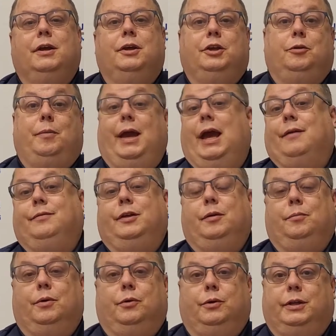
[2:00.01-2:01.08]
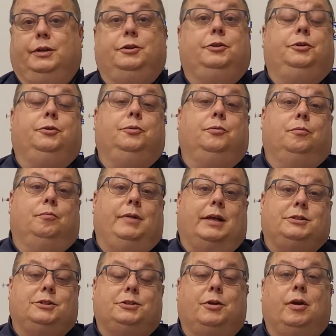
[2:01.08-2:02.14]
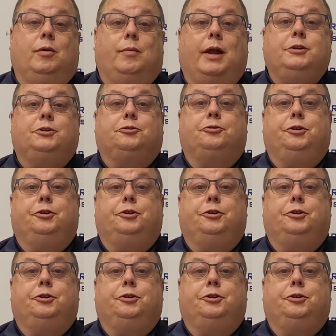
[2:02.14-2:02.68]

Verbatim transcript: you may have the ability to do necessary registry